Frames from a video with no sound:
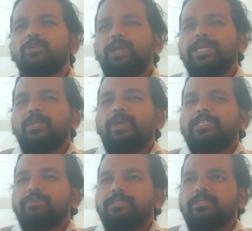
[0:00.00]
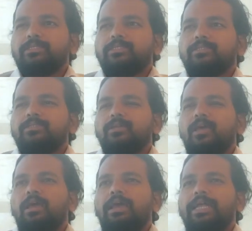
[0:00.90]
tracking your expenses,
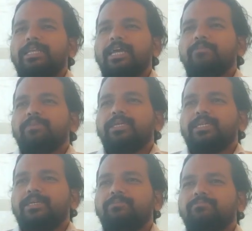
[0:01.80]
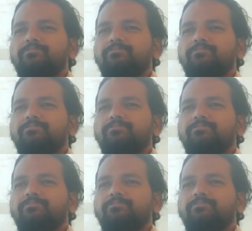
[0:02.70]
it can be